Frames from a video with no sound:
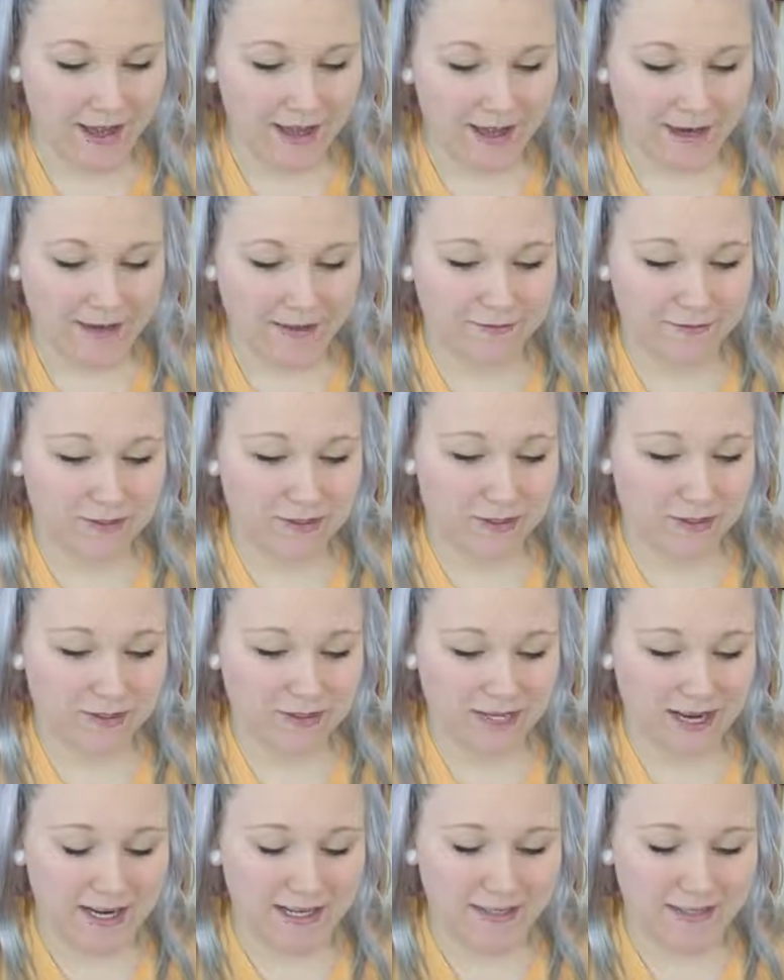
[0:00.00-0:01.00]
And I'm so
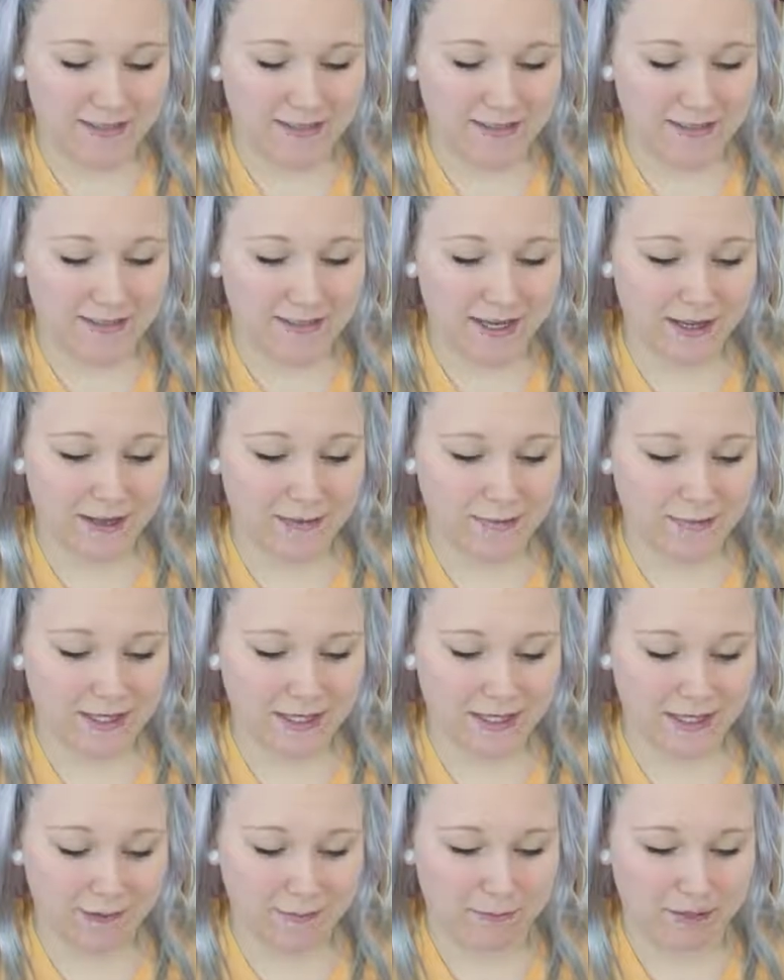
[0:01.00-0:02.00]
excited. This comes
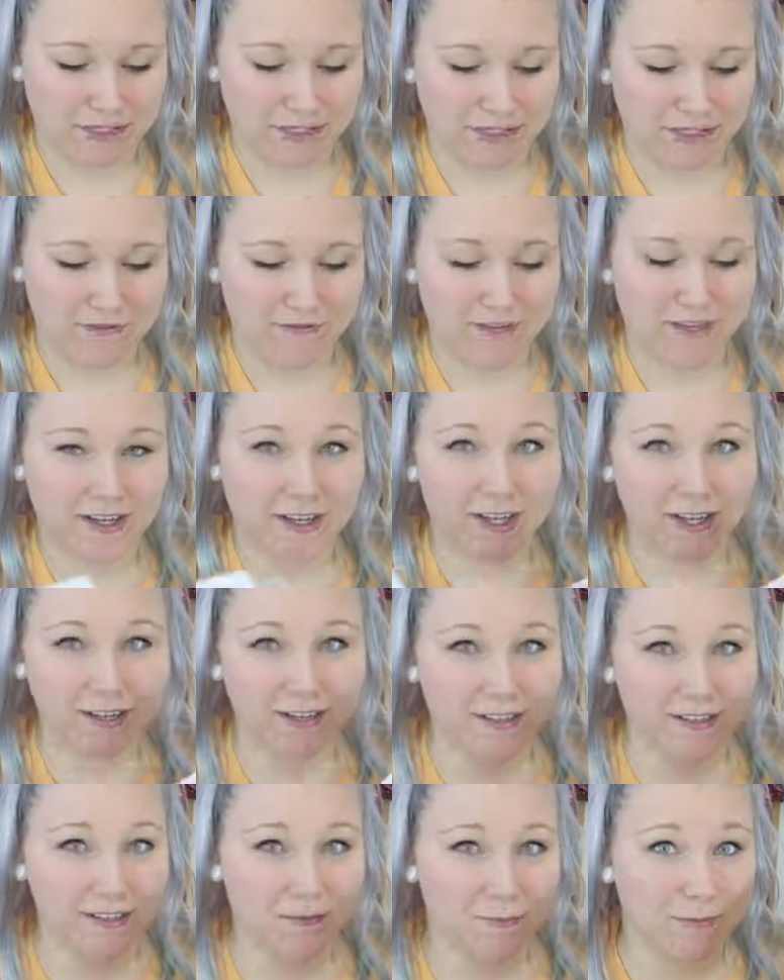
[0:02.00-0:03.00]
in a bunch of different
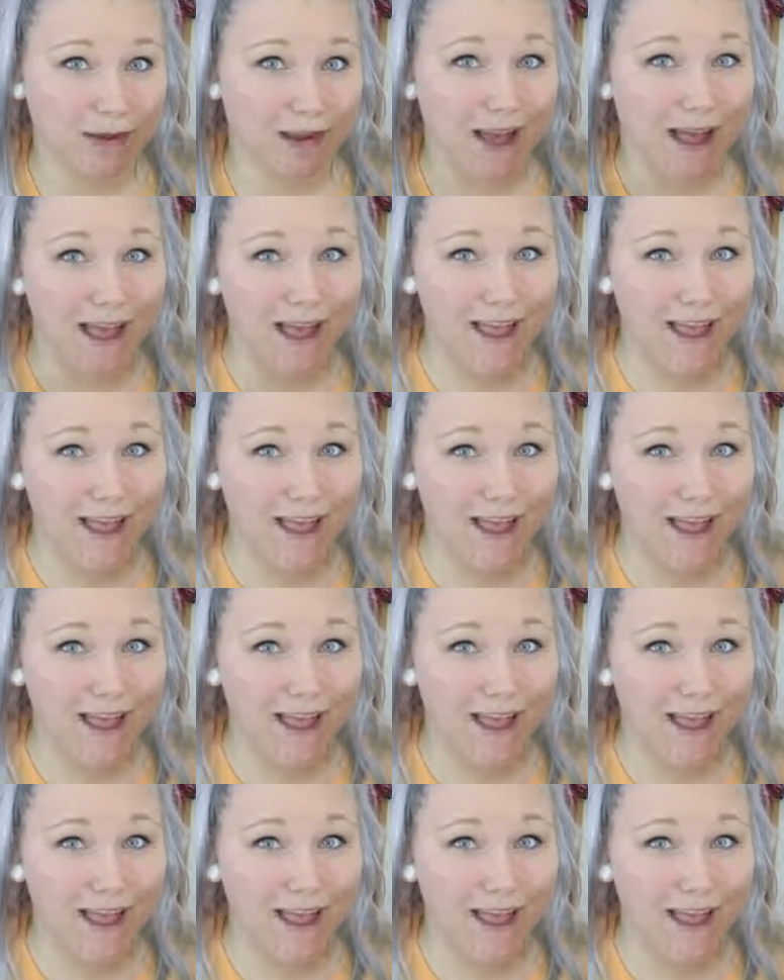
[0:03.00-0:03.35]
colors, but